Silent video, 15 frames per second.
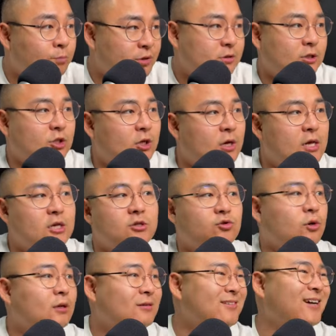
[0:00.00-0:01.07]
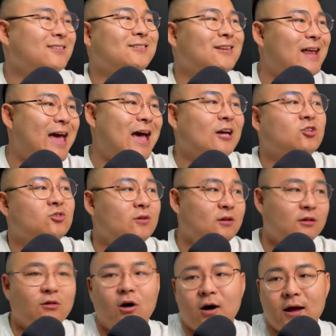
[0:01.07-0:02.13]
position history doesn't actually
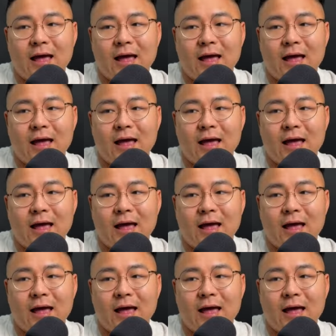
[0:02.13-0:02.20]
lie